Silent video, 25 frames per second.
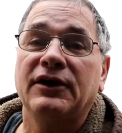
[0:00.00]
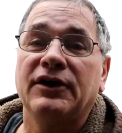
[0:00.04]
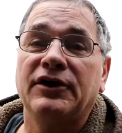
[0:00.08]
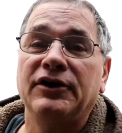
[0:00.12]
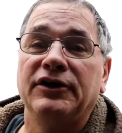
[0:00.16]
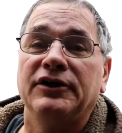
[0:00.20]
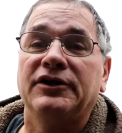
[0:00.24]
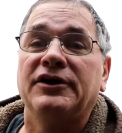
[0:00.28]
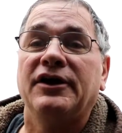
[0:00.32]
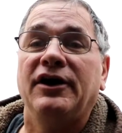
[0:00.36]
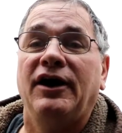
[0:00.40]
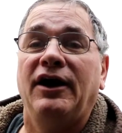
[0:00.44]

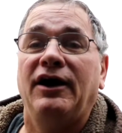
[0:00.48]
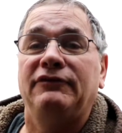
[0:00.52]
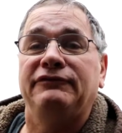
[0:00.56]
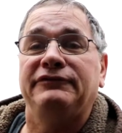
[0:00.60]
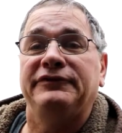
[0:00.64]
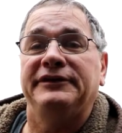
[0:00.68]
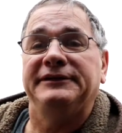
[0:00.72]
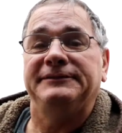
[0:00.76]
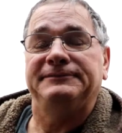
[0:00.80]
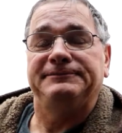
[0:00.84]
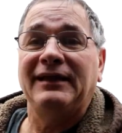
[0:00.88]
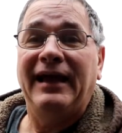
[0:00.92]
Good
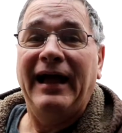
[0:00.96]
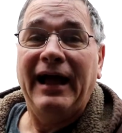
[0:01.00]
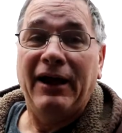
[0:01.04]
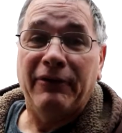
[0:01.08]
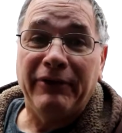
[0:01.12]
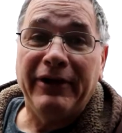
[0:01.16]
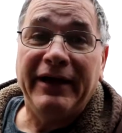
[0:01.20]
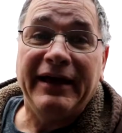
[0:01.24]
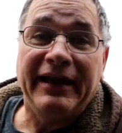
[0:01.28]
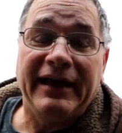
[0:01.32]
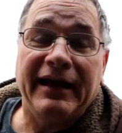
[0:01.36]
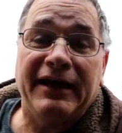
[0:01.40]
coffee. I
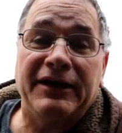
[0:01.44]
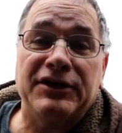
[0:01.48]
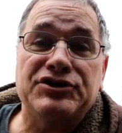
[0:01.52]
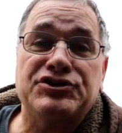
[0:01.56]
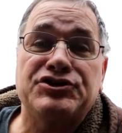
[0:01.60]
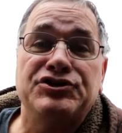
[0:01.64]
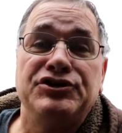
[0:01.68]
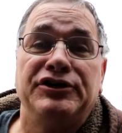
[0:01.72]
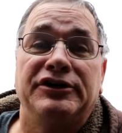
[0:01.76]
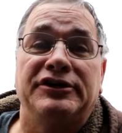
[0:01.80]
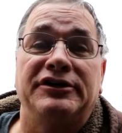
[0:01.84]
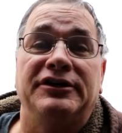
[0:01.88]
ran out of
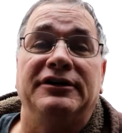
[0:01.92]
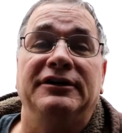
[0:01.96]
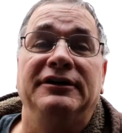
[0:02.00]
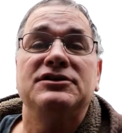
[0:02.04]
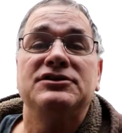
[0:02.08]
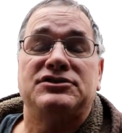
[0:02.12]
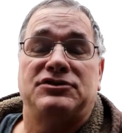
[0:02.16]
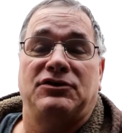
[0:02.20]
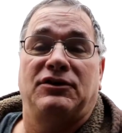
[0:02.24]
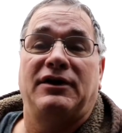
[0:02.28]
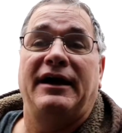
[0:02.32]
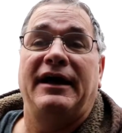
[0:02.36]
sugar,
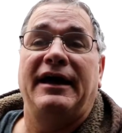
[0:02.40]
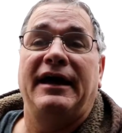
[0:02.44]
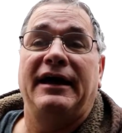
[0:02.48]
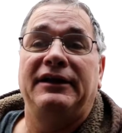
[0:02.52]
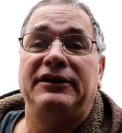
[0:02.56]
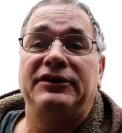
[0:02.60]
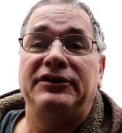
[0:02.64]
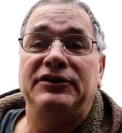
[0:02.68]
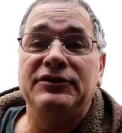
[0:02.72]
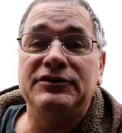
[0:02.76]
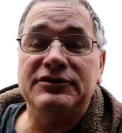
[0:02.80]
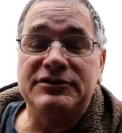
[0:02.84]
so I
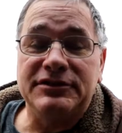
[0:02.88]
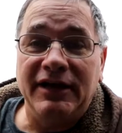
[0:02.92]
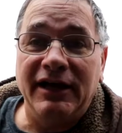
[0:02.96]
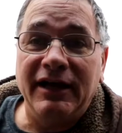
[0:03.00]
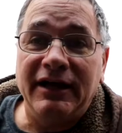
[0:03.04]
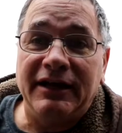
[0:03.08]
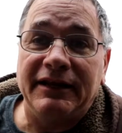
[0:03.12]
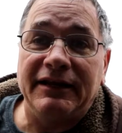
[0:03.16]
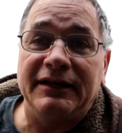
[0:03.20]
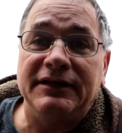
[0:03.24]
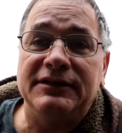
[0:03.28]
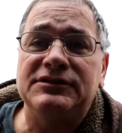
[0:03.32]
had to use
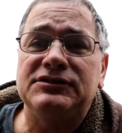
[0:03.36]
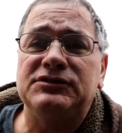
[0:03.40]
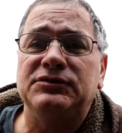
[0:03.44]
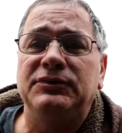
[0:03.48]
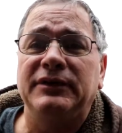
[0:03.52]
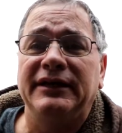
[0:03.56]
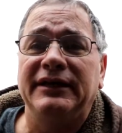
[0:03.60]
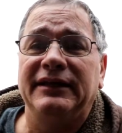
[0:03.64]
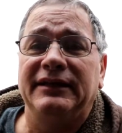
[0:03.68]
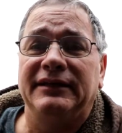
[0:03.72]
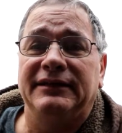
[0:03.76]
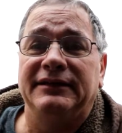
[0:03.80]
honey to
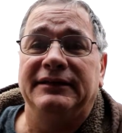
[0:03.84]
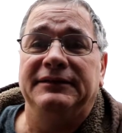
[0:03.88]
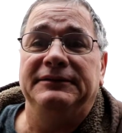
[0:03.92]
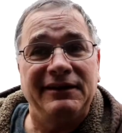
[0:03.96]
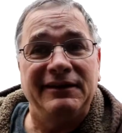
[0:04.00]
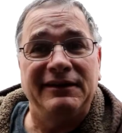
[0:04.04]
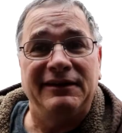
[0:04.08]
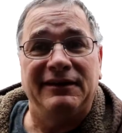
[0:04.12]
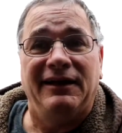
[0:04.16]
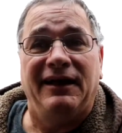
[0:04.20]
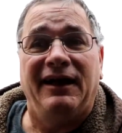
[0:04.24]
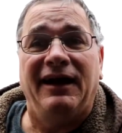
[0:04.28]
sweeten it. A
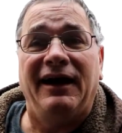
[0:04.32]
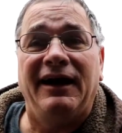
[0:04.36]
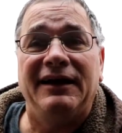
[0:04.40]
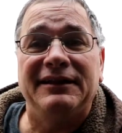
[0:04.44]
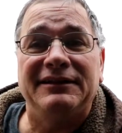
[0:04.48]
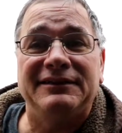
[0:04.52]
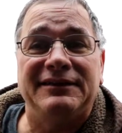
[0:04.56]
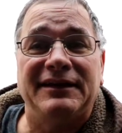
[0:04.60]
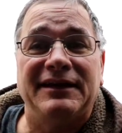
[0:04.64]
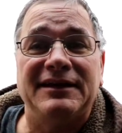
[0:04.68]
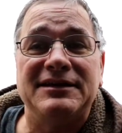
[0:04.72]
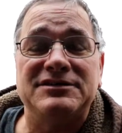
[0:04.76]
little
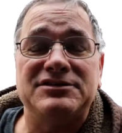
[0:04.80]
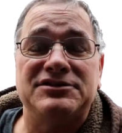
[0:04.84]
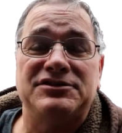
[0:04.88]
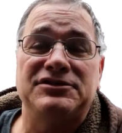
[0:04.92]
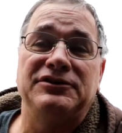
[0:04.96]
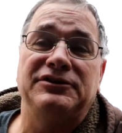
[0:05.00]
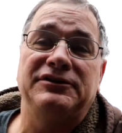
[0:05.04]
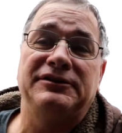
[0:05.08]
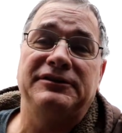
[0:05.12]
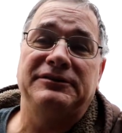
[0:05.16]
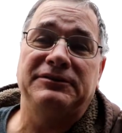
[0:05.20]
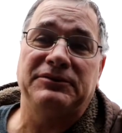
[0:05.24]
odd taste
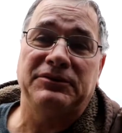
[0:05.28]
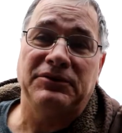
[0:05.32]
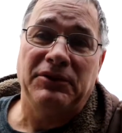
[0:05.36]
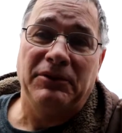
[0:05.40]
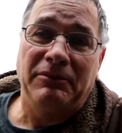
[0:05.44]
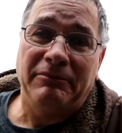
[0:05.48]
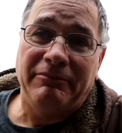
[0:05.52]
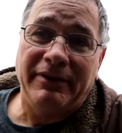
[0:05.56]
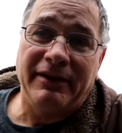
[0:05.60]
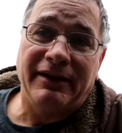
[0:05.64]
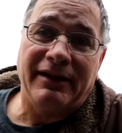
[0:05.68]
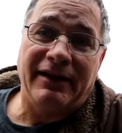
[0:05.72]
to it,
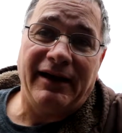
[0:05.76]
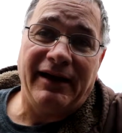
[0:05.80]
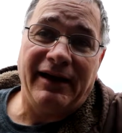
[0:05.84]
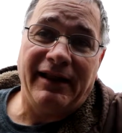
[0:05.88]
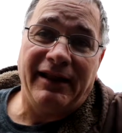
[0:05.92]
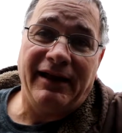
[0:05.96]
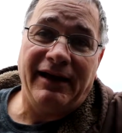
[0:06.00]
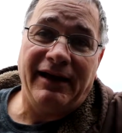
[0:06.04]
but I